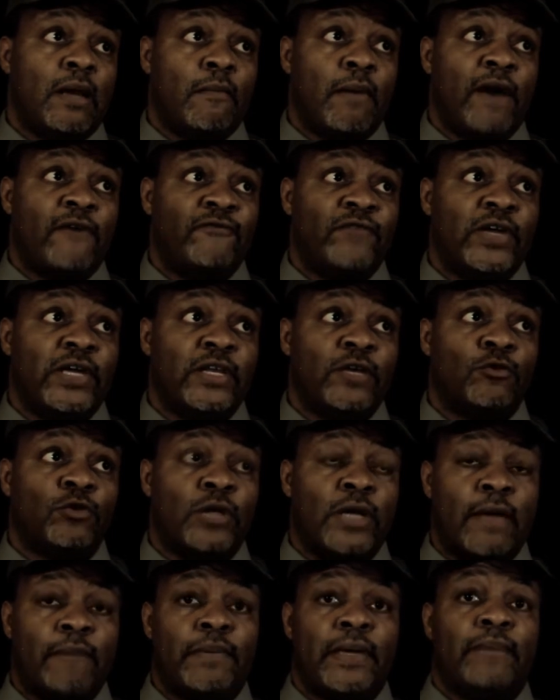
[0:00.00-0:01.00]
of my video to
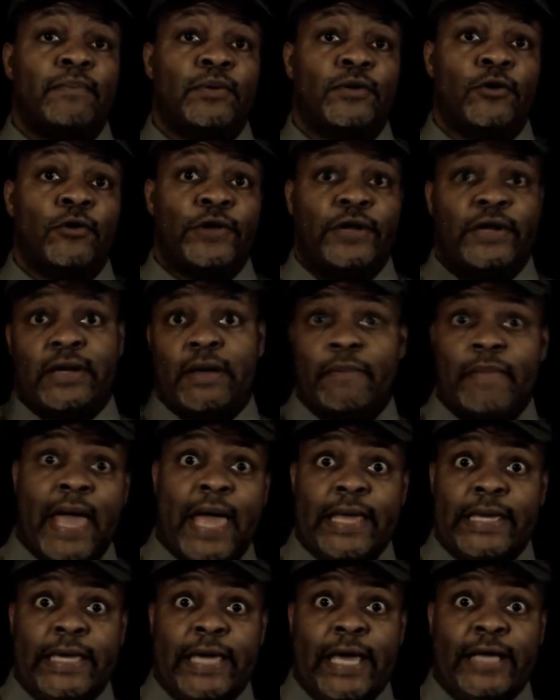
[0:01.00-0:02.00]
let people know that I'm
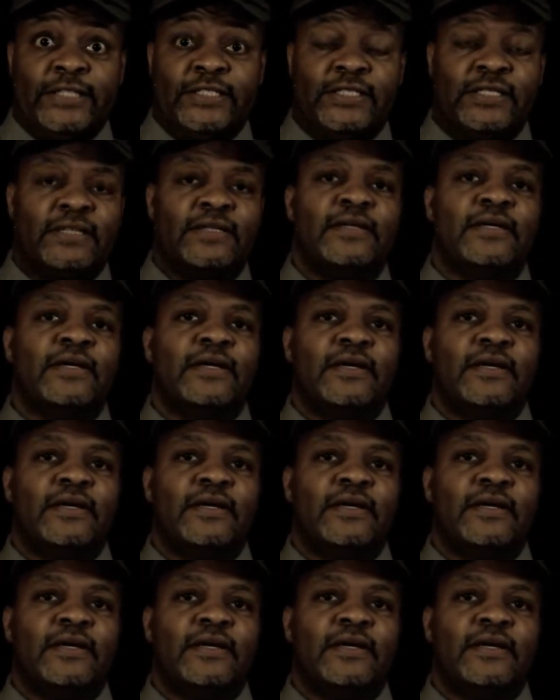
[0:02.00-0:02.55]
not guessing.